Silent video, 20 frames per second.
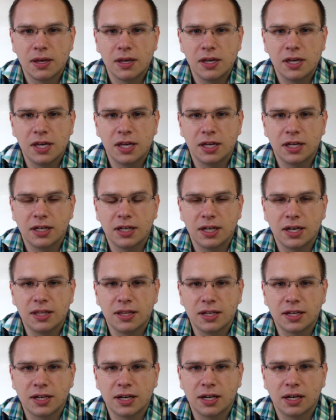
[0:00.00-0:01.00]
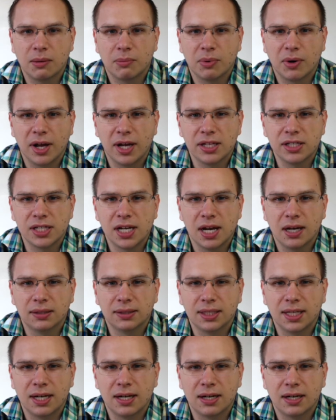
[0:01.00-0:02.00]
and then kind of branch
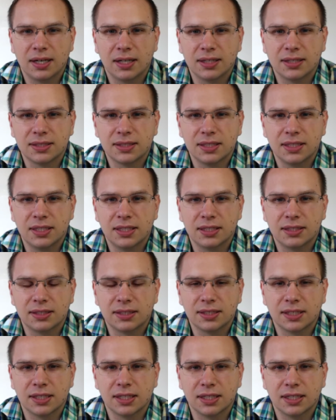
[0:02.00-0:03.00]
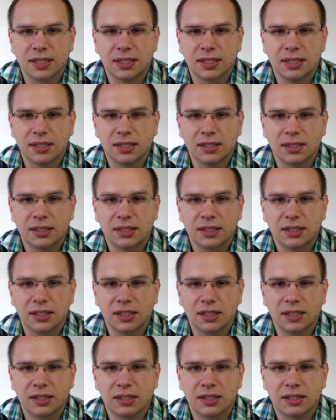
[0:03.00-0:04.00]
out there. And
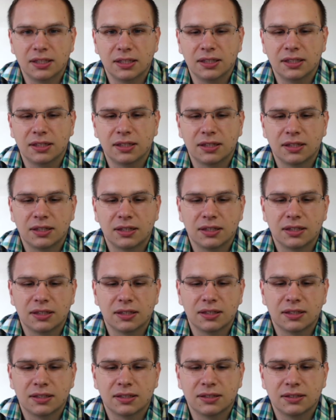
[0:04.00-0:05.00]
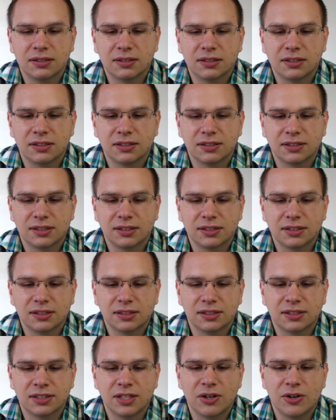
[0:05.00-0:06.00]
the,
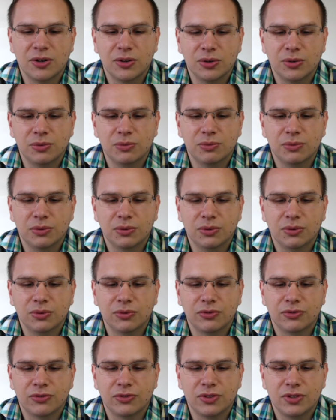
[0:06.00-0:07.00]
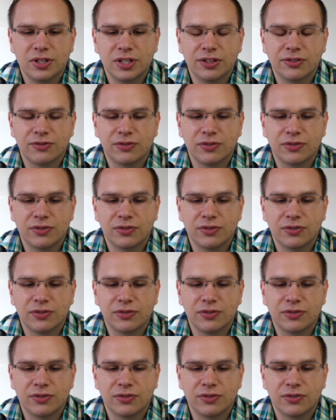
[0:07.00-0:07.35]
so for the